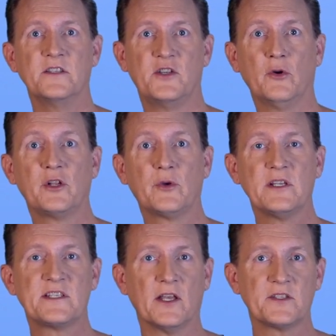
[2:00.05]
0
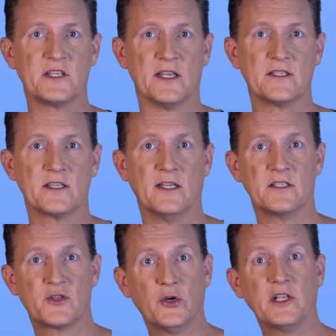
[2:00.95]
degrees Celsius
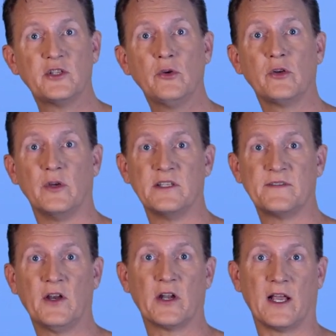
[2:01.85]
is 32 degrees
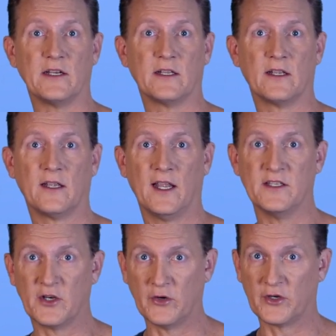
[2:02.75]
Fahrenheit,
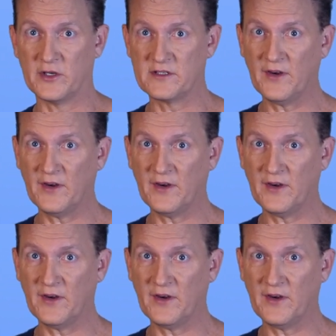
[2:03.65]
and 0 degrees